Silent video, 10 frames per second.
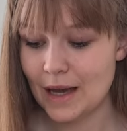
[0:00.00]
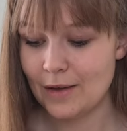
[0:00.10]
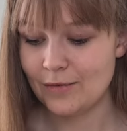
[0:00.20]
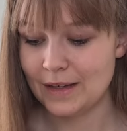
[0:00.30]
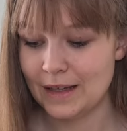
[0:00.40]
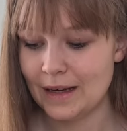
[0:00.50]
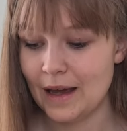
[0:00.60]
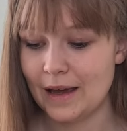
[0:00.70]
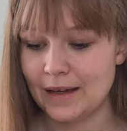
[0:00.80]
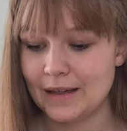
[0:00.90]
I feel
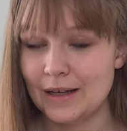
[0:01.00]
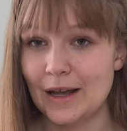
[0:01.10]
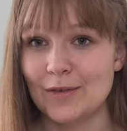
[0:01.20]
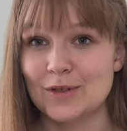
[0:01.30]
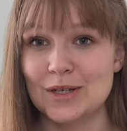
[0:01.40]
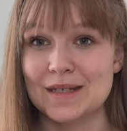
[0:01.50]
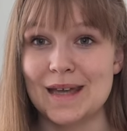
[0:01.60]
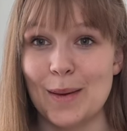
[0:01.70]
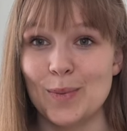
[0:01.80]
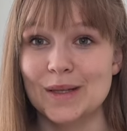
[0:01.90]
like life just
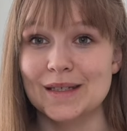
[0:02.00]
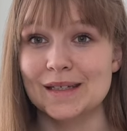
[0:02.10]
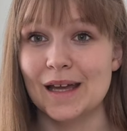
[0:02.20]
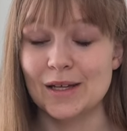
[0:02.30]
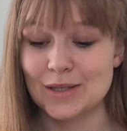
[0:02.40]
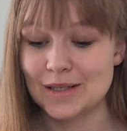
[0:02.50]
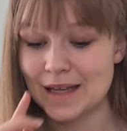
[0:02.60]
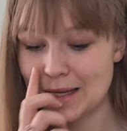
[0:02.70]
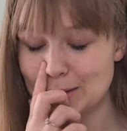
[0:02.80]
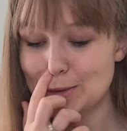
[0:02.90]
happened and I just
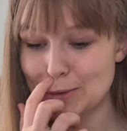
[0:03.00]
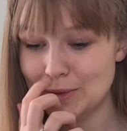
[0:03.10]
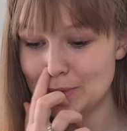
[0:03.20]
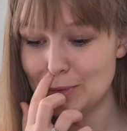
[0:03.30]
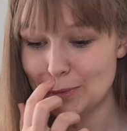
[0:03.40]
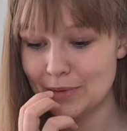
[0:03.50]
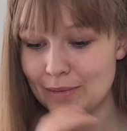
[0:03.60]
had to